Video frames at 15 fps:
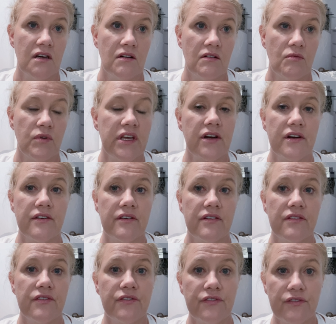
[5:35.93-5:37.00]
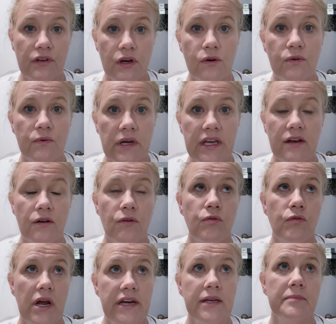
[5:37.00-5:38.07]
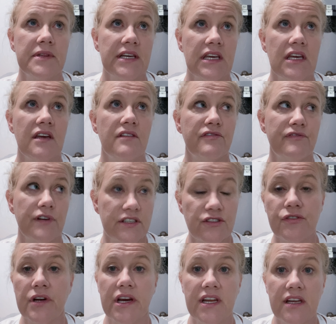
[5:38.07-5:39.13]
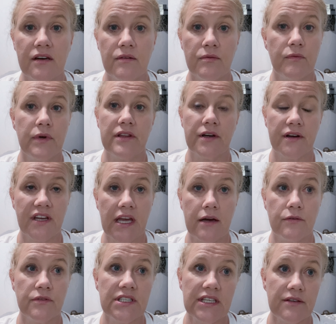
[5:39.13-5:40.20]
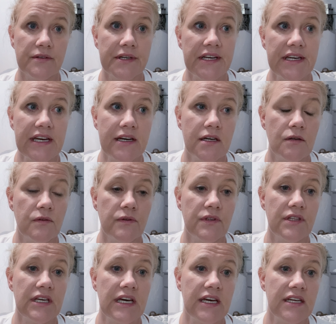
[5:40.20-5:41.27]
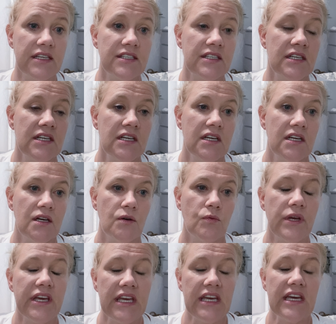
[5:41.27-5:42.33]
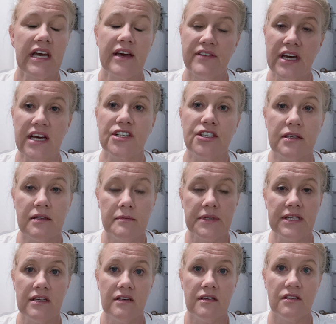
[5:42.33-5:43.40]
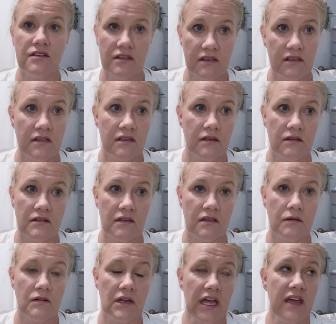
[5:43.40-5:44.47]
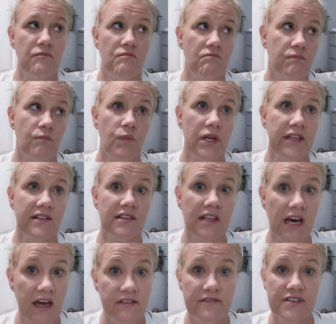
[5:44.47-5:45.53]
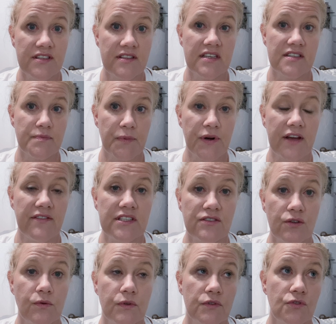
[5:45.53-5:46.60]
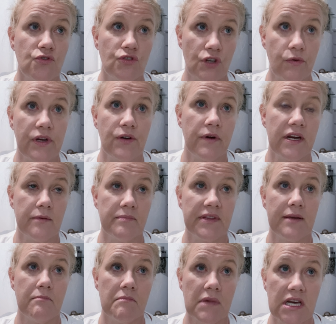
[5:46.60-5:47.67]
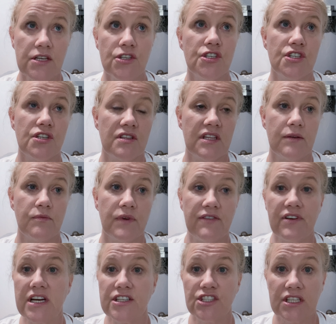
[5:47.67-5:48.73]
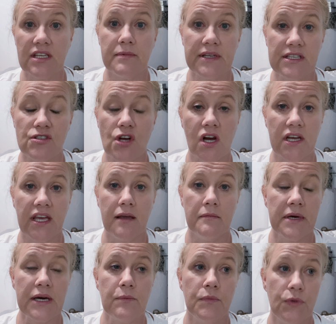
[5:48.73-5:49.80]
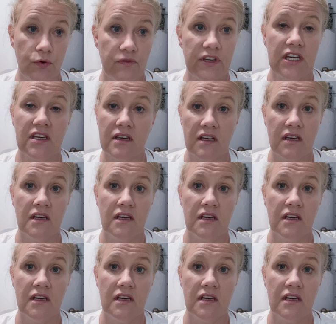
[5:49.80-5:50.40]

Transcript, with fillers: we are so incredibly frustrated with our county right now that we have actually been, and we loved this private school so incredibly much that we've actually been talking about moving.